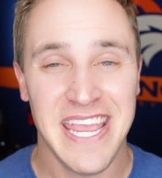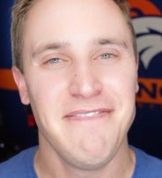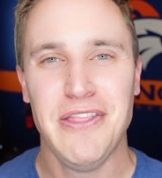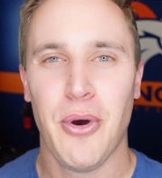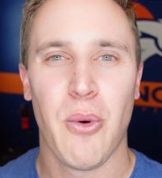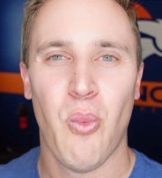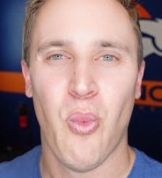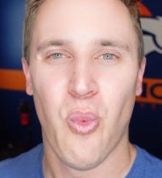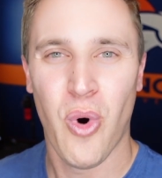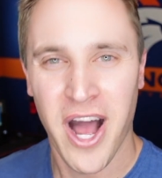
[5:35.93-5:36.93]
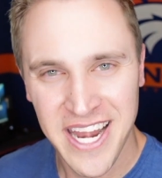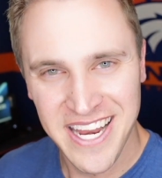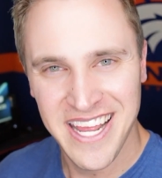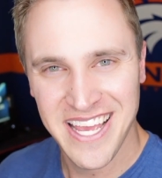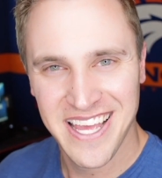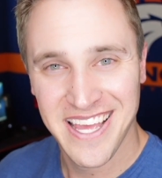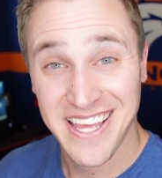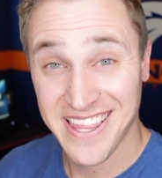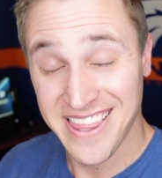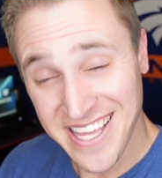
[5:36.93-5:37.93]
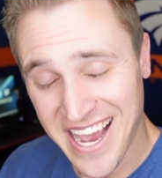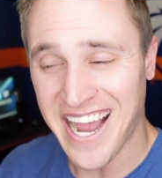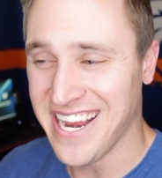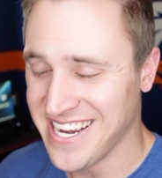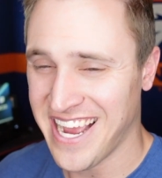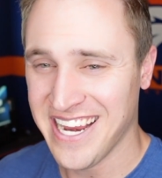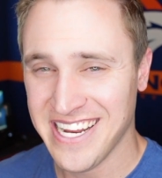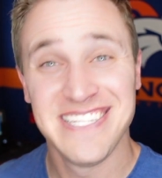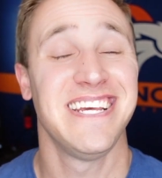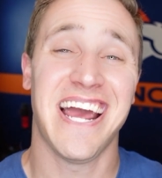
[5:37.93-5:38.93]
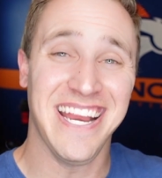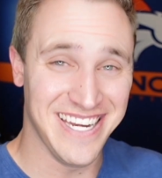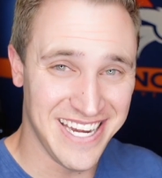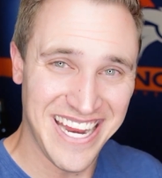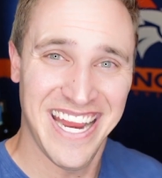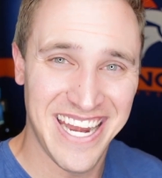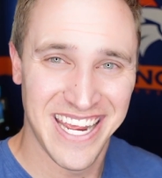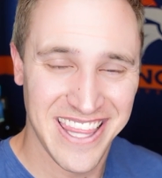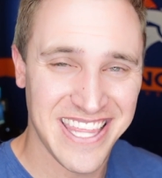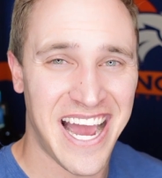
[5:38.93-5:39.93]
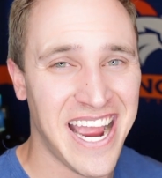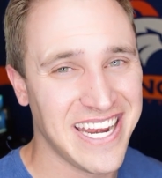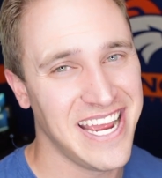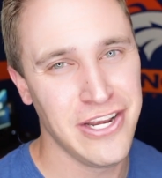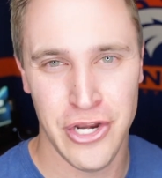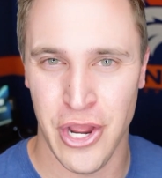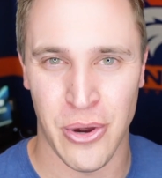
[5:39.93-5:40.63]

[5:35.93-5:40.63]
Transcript: Even though I wanted the i9, did I need the i9?